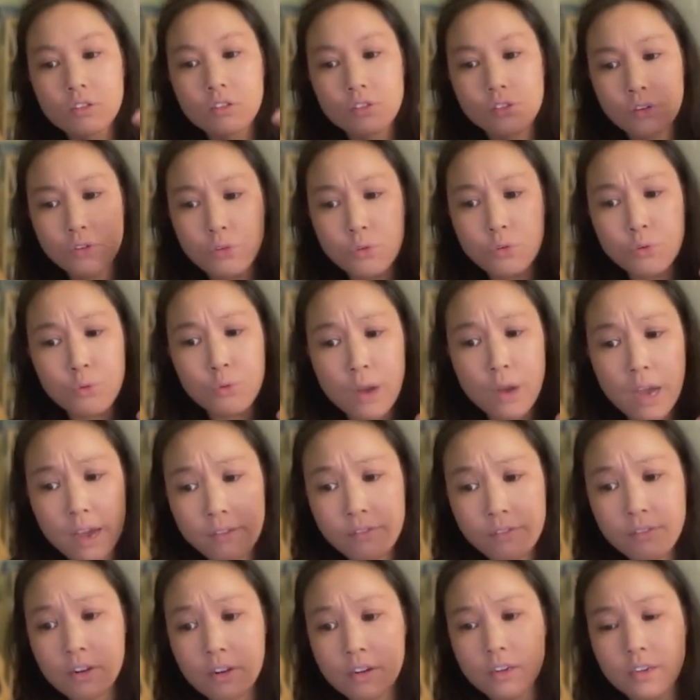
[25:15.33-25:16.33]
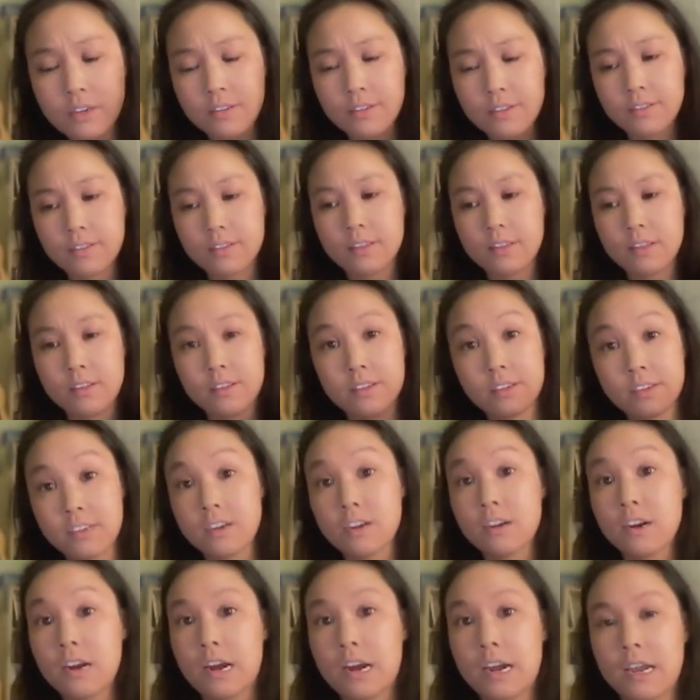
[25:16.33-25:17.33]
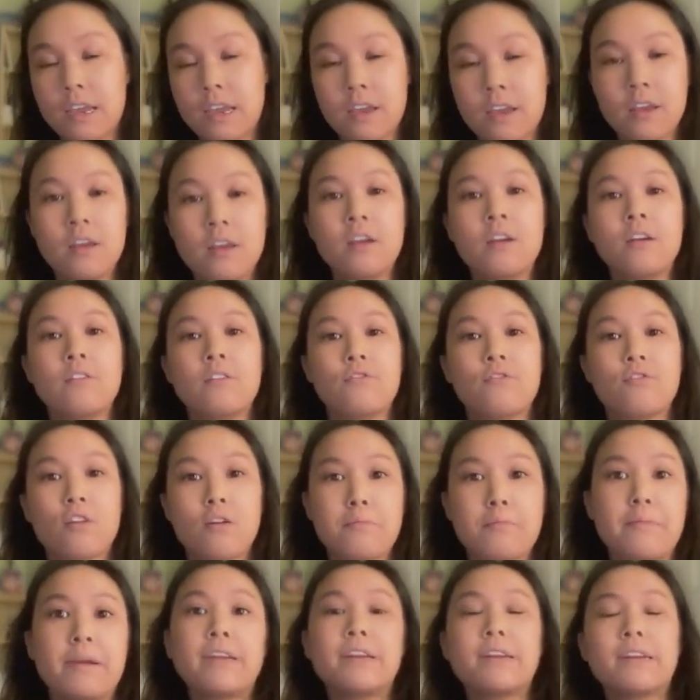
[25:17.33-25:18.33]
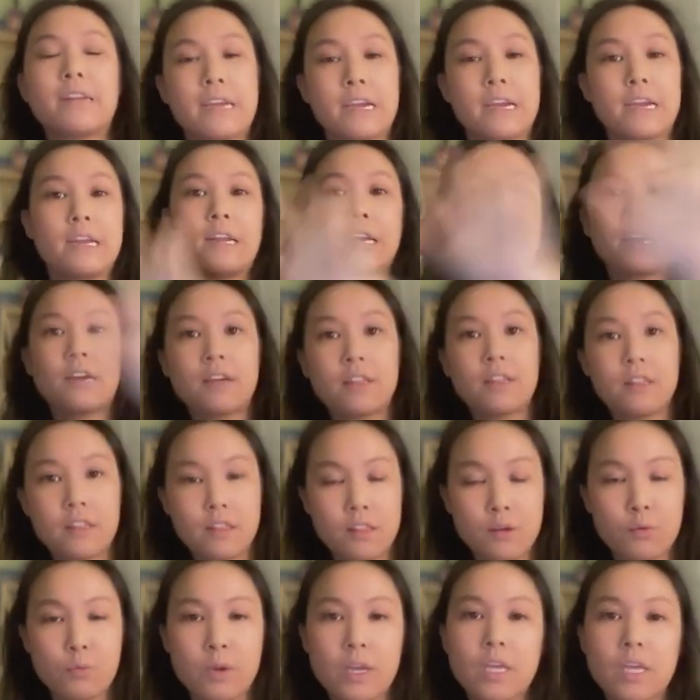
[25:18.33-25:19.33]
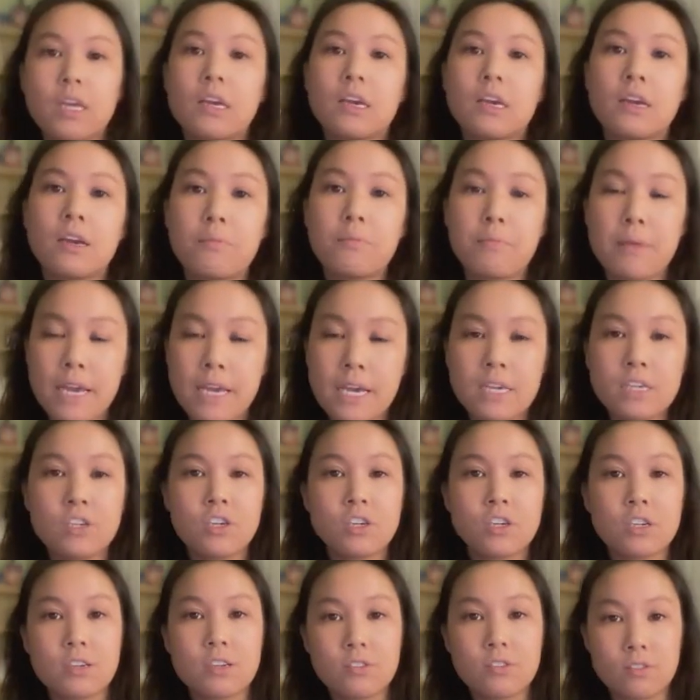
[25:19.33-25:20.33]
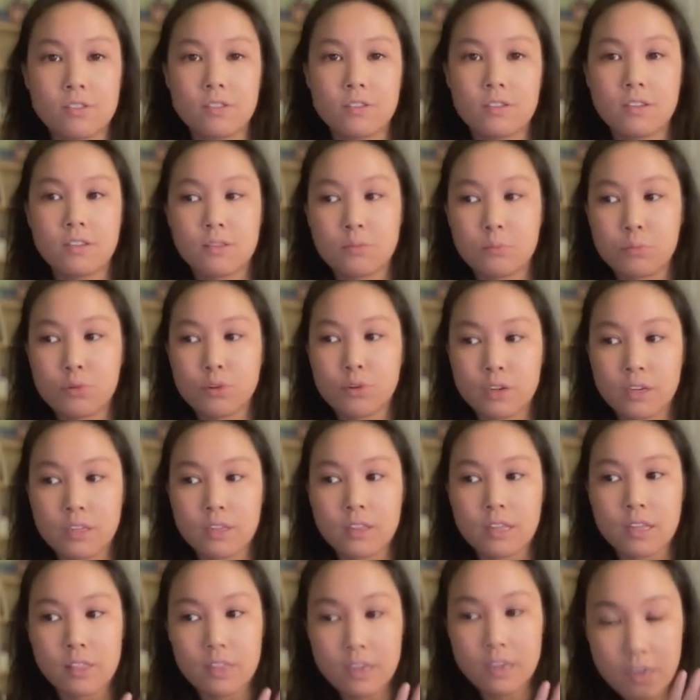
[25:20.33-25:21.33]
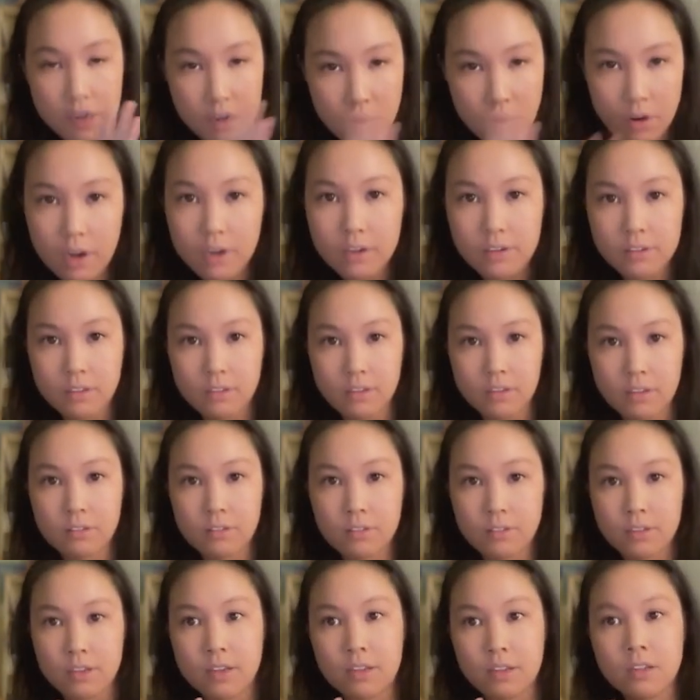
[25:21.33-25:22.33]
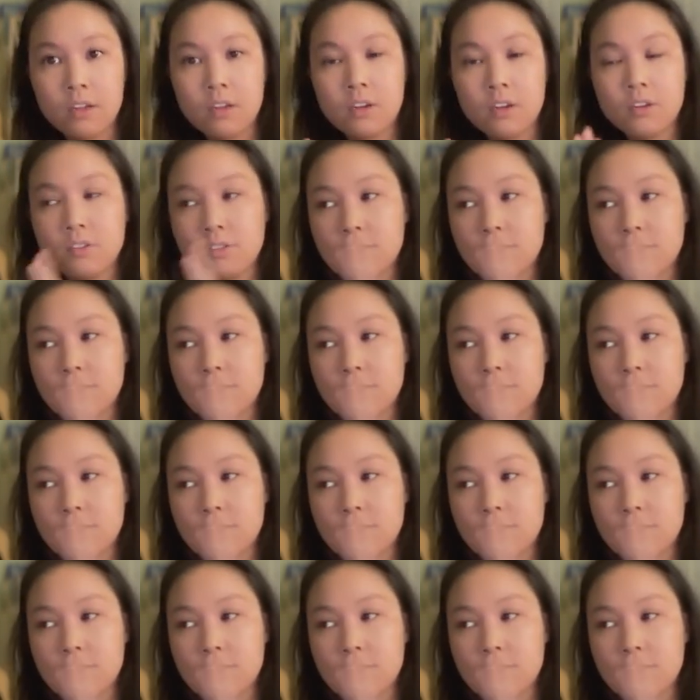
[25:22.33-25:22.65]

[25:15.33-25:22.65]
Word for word: So whoever is the DRI for maintaining the wiki page, it's it's important that they know how to use it.